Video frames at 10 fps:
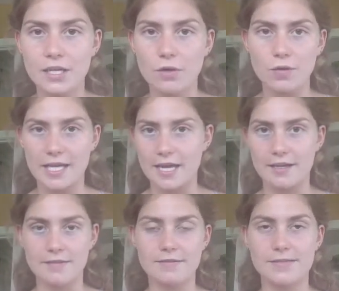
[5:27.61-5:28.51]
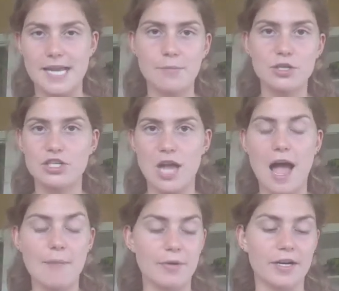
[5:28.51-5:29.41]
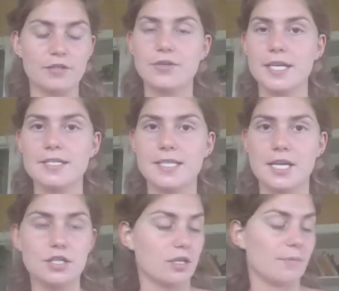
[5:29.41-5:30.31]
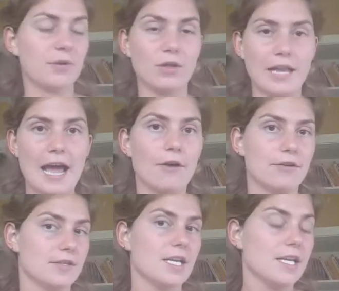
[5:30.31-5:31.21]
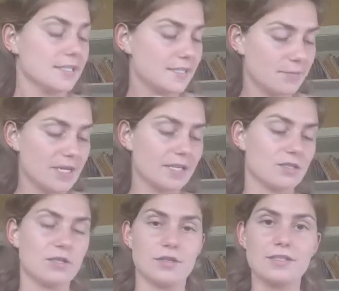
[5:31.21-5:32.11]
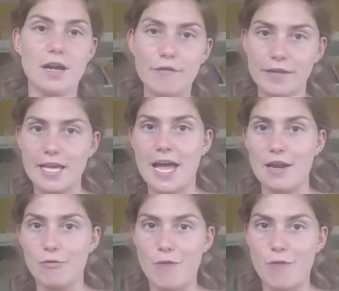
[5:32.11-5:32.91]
you know, like at a sandwich shop or at a train station, you pull it out and speak it to yourself again.